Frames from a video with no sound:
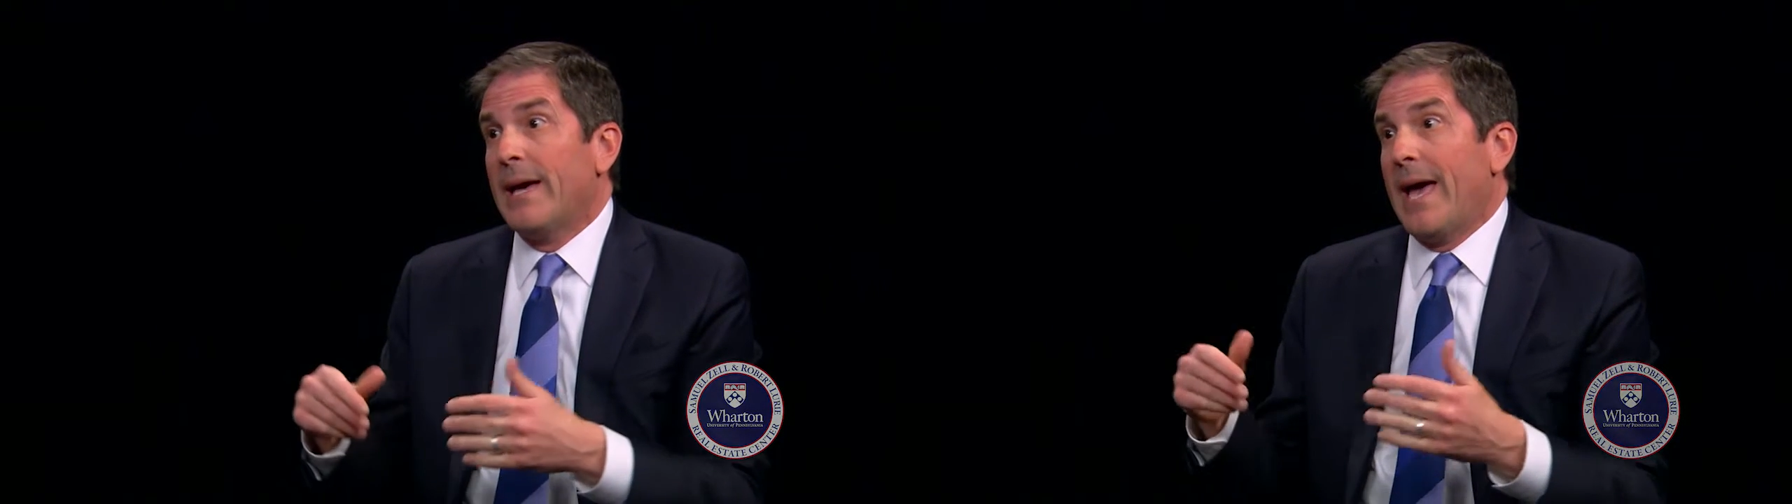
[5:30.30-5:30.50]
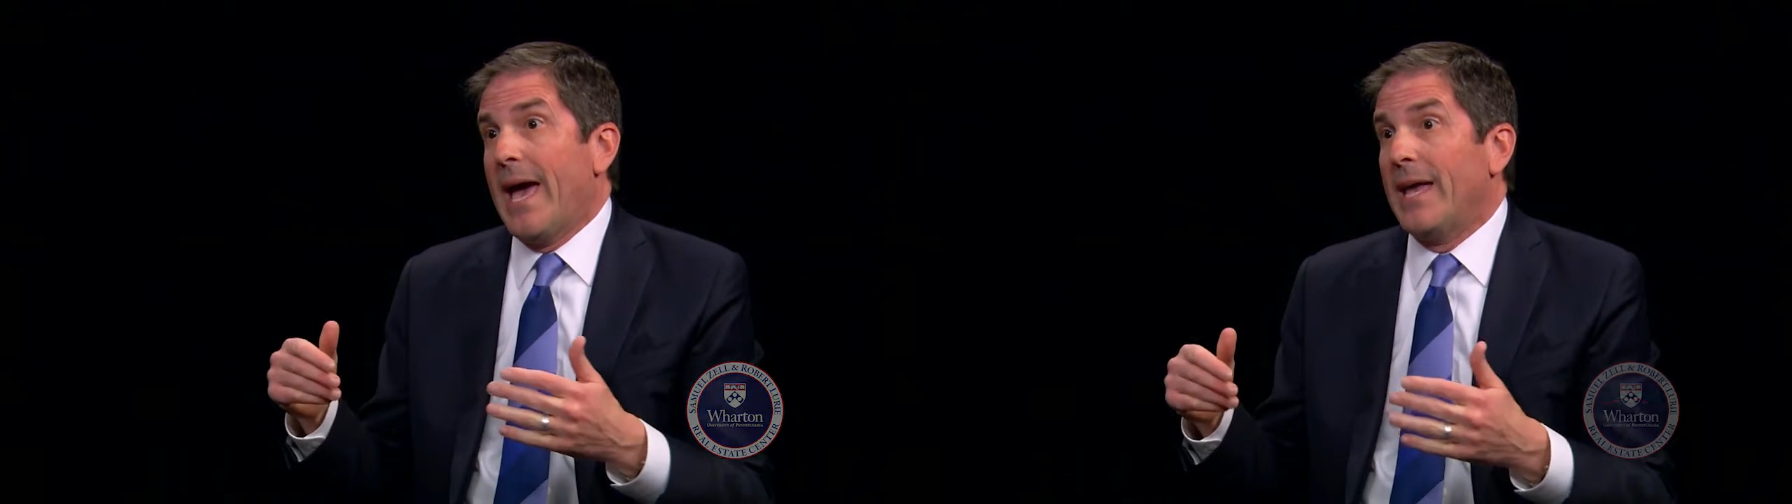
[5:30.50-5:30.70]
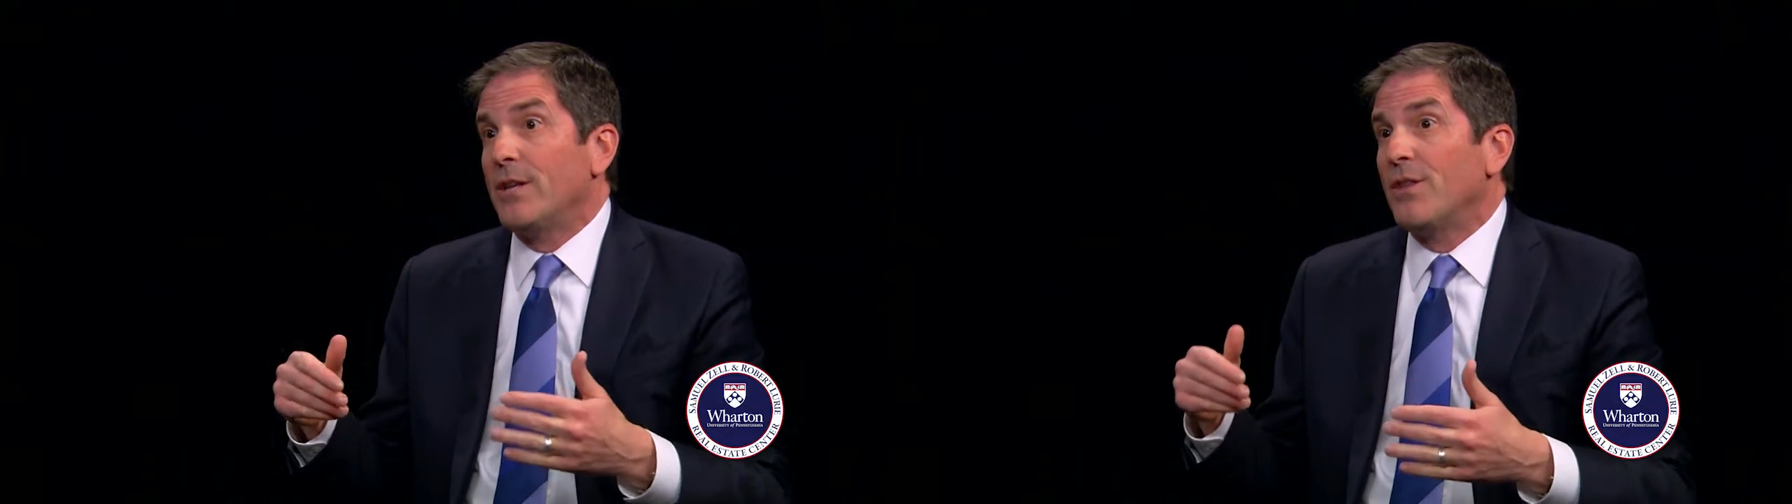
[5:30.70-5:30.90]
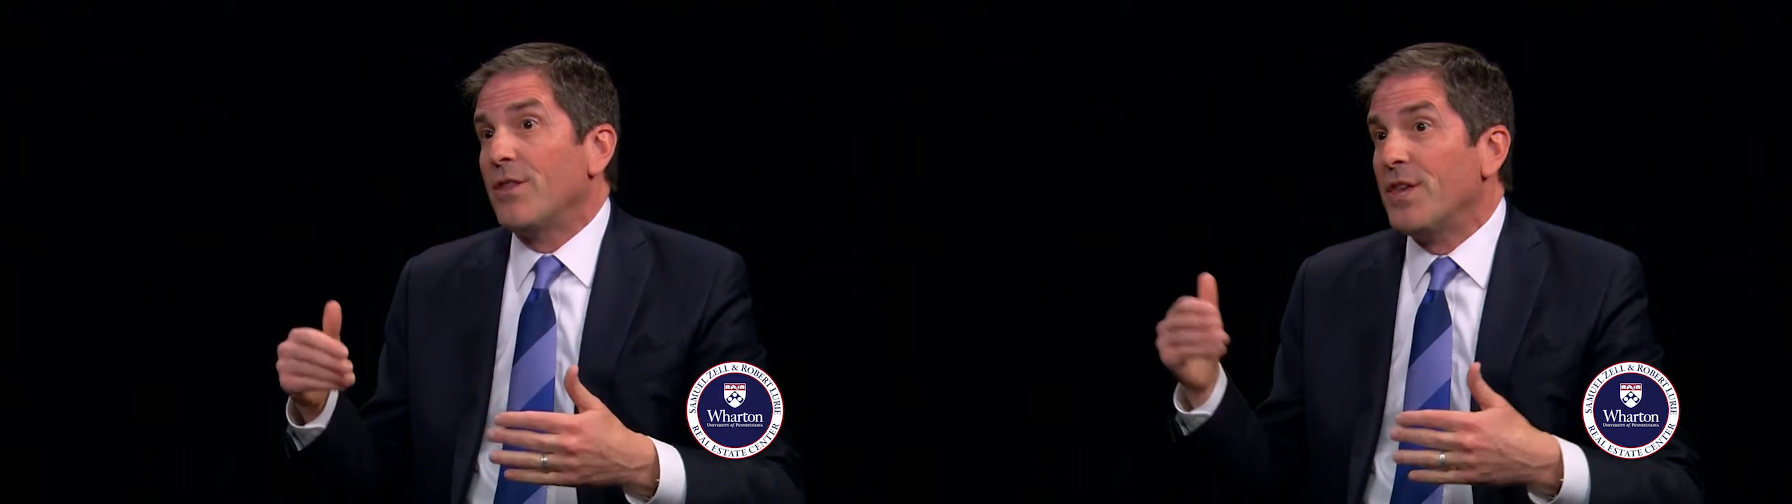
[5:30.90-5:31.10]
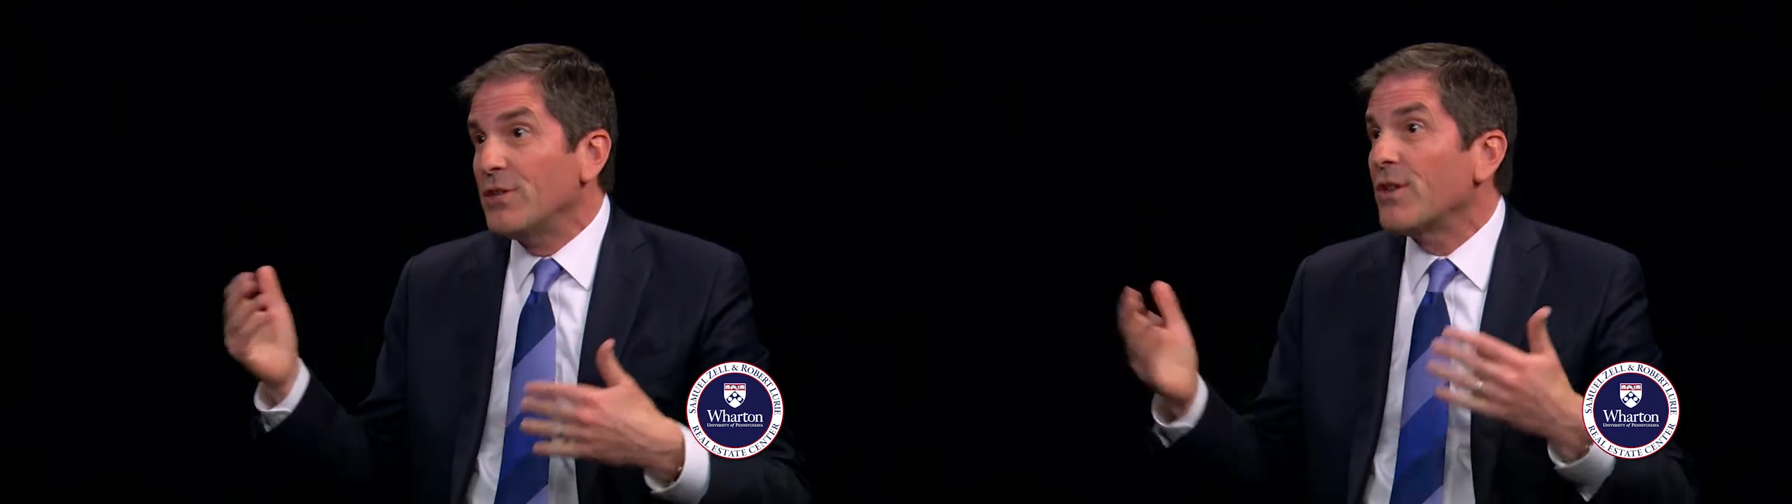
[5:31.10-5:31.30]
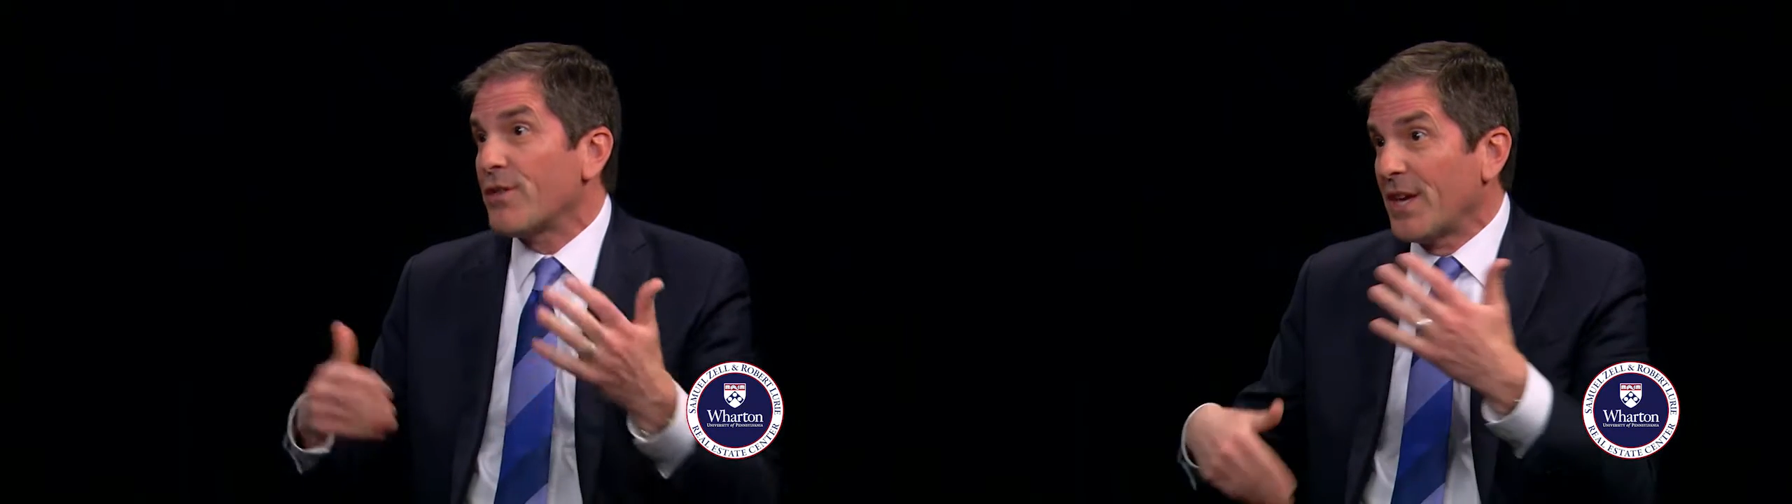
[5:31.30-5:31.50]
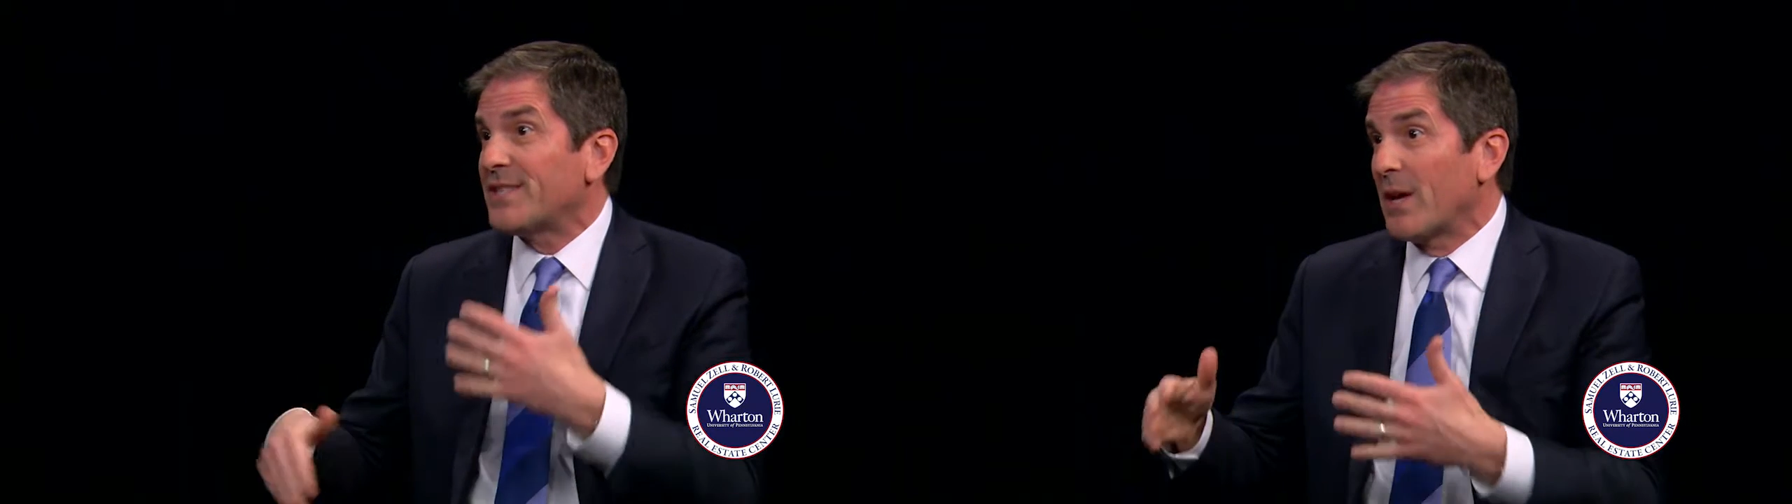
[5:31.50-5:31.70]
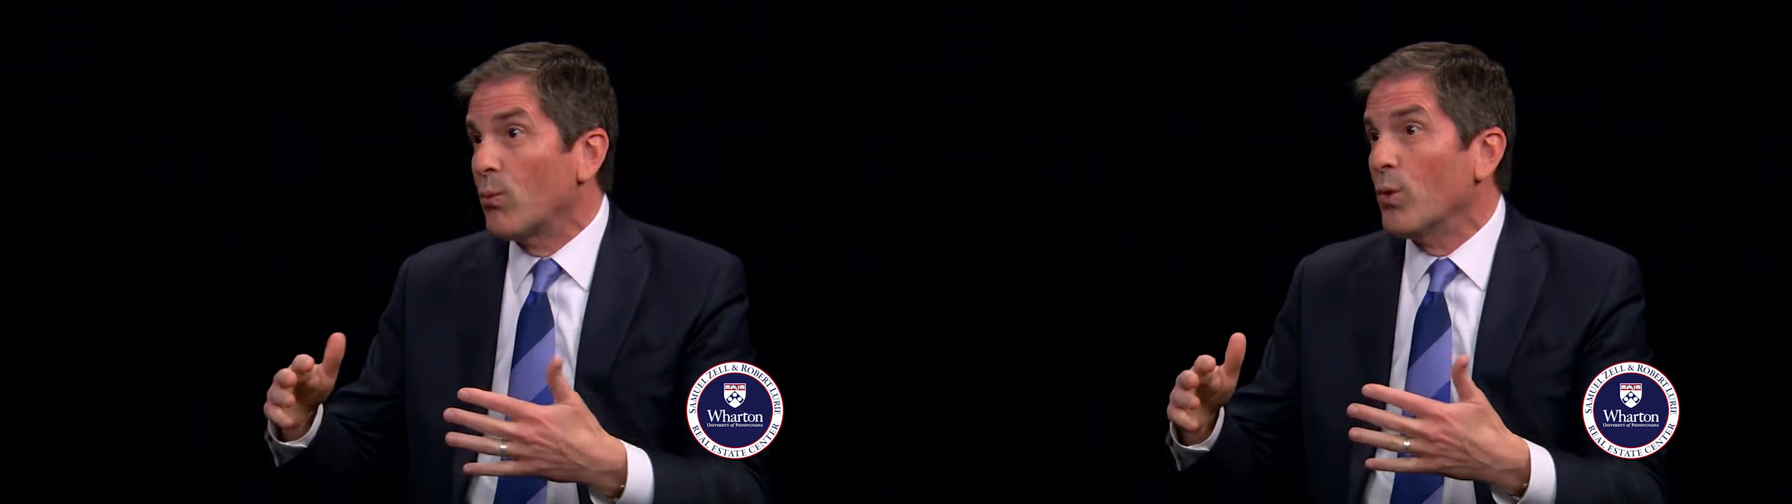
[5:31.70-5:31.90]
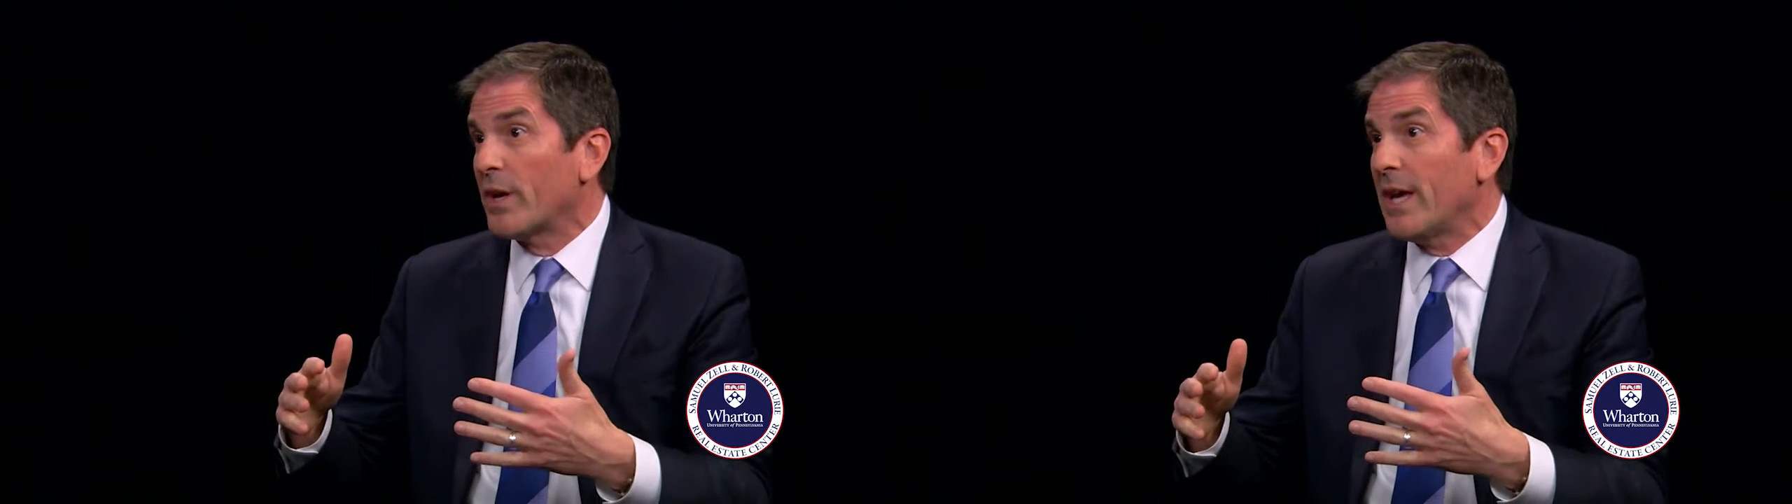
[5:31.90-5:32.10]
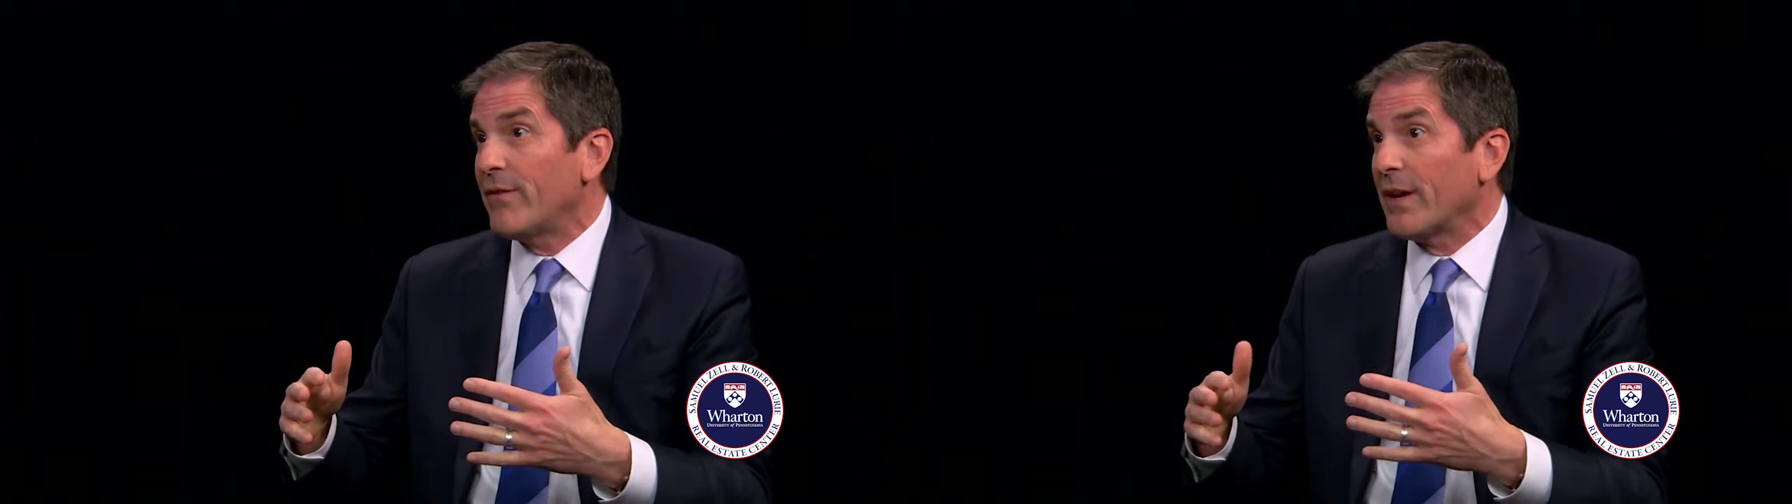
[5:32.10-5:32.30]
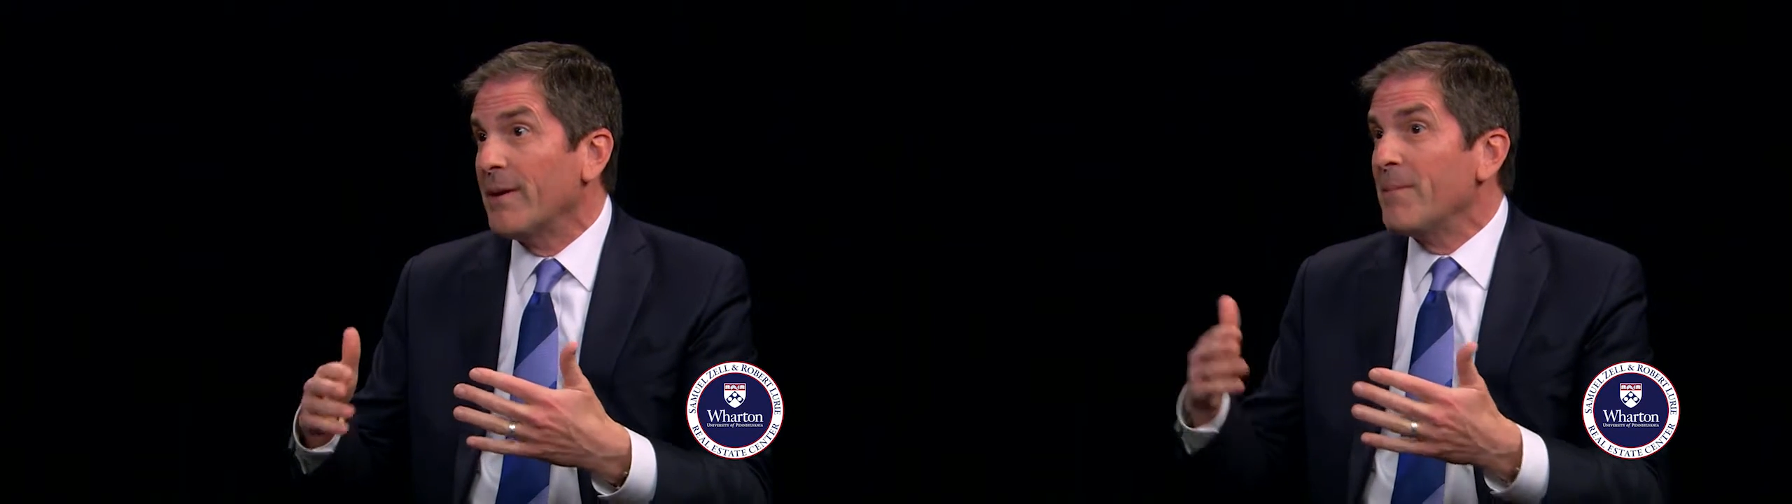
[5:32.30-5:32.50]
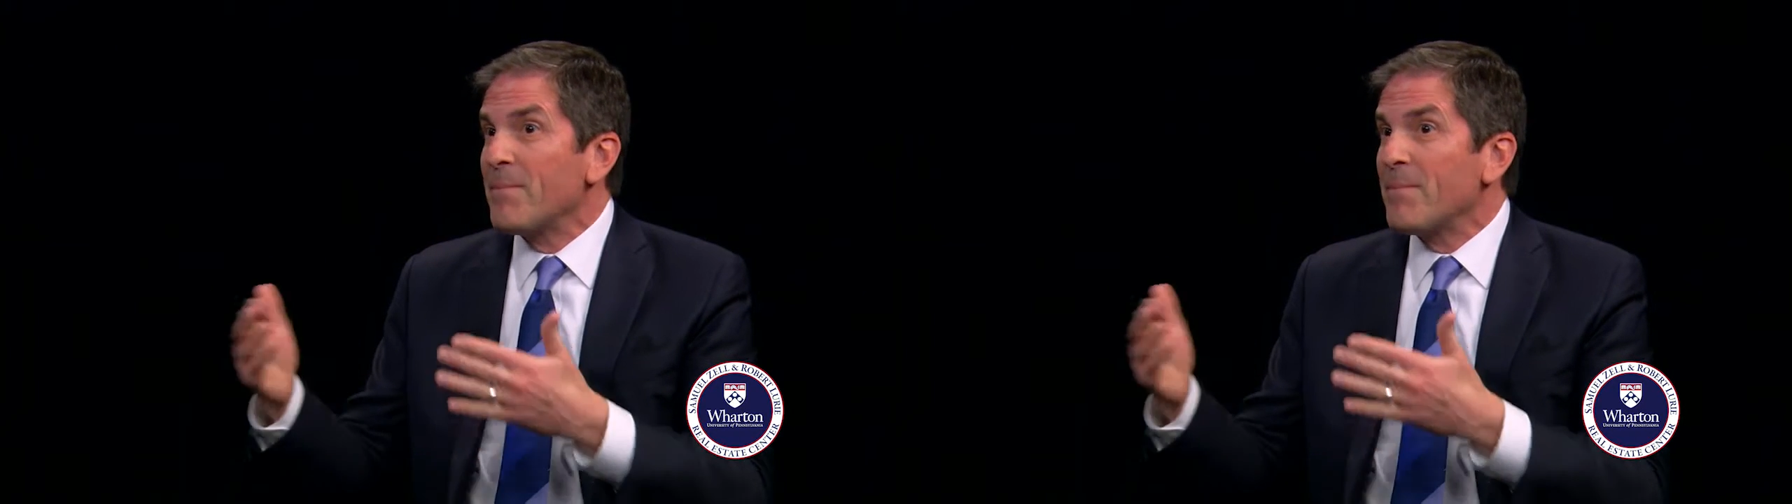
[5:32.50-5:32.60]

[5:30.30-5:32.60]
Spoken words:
And these are the things that we're giving,